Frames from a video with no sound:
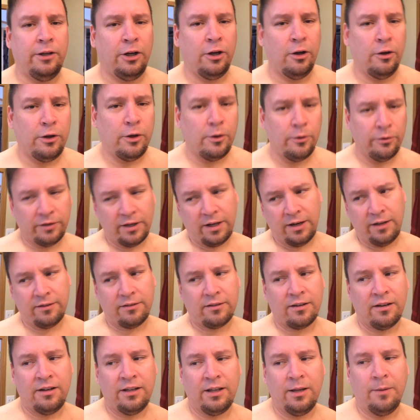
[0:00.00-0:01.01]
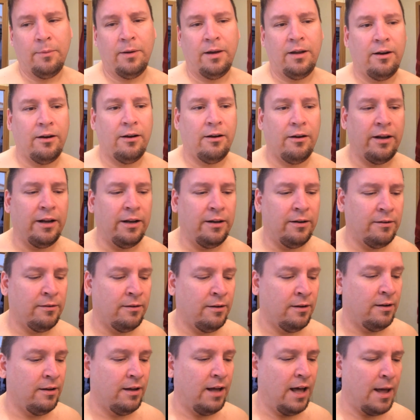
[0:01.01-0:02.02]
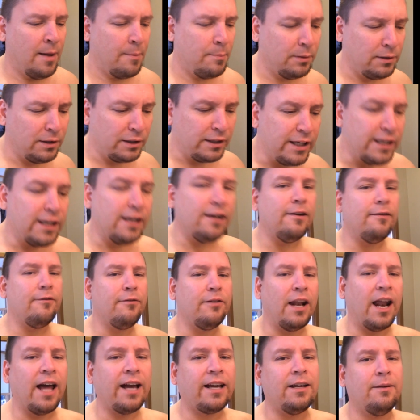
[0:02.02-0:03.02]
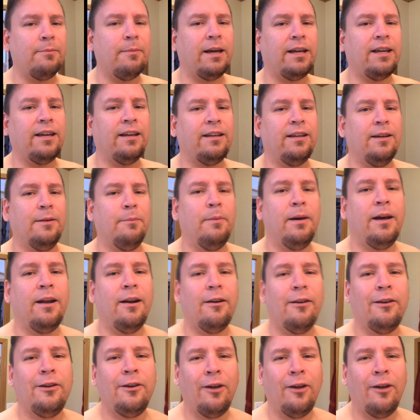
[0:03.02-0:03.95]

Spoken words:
You know, you said it's going to get better, and I believe that I can make it get better."